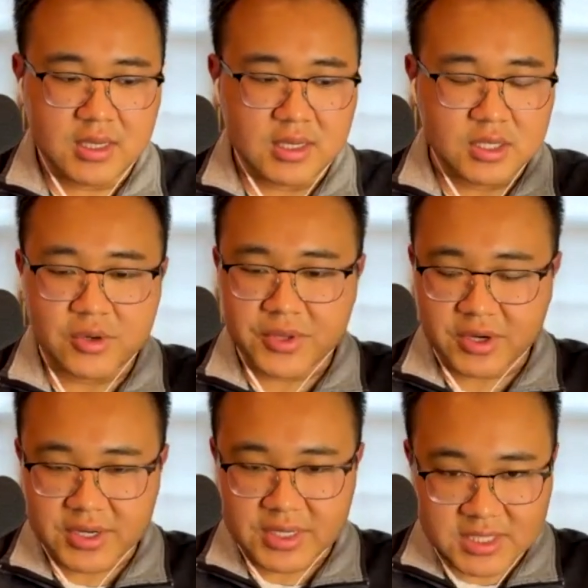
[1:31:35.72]
you know, they're
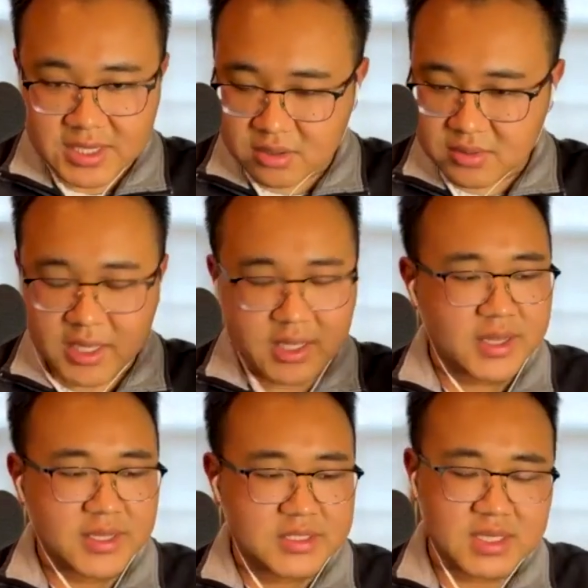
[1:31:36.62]
going to take a
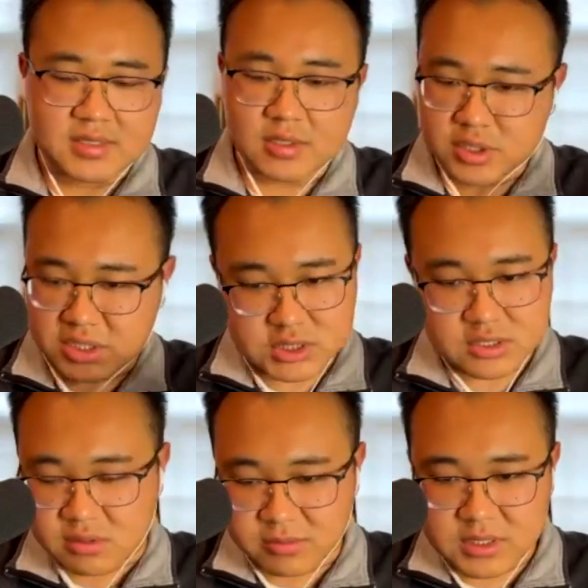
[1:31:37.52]
like let's take a
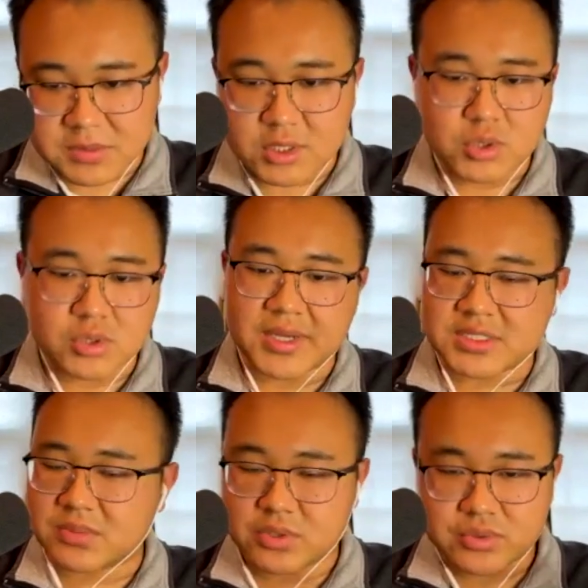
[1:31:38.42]
conservative individual, like
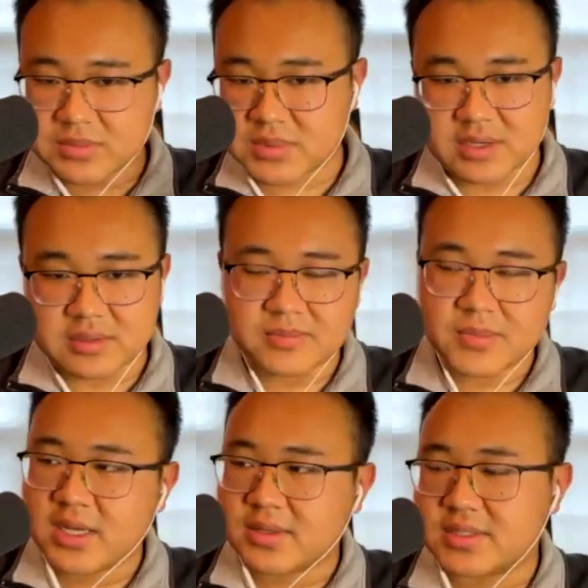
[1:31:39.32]
someone who lives on a
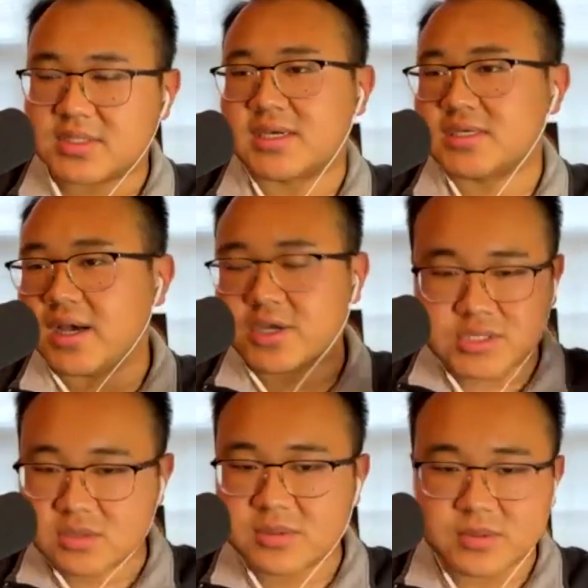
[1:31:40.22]
let's say a
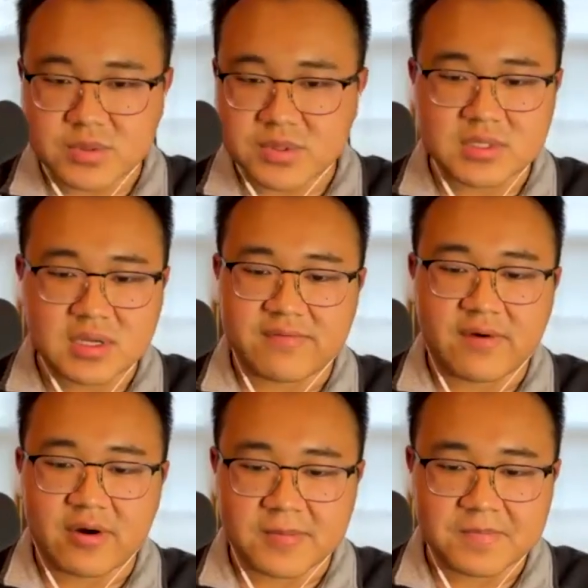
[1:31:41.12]
conservative who lives on a
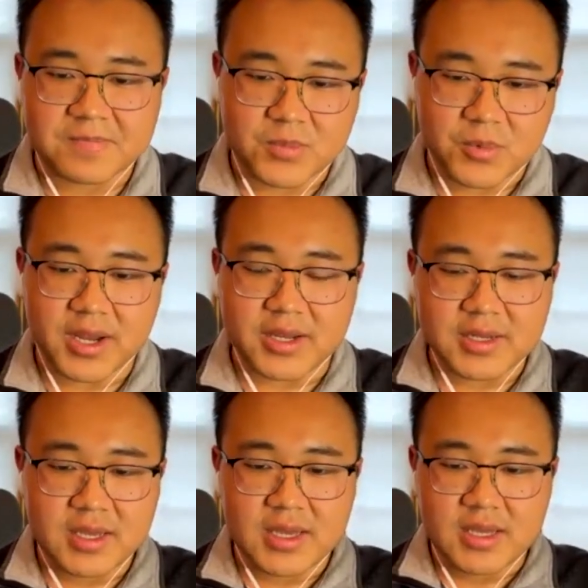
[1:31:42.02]
farm, right?
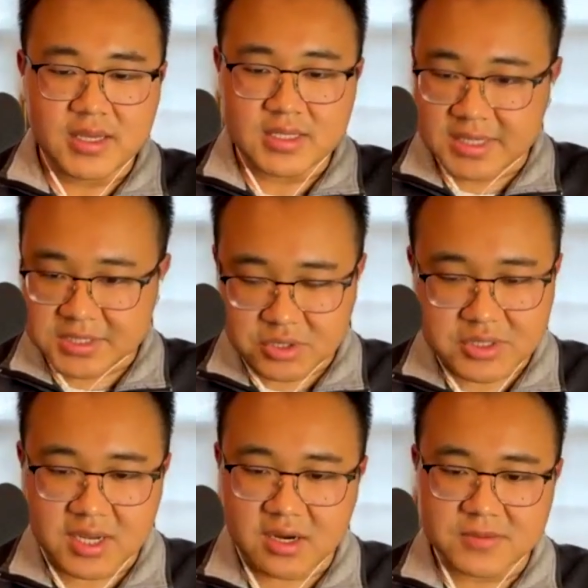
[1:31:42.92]
He takes
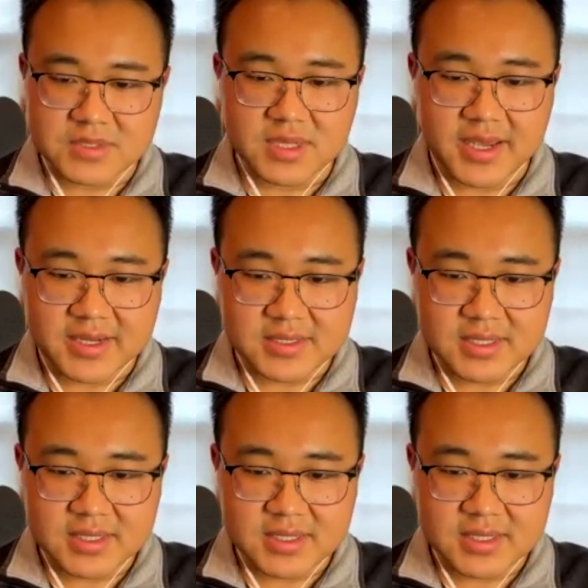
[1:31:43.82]
good care of his land.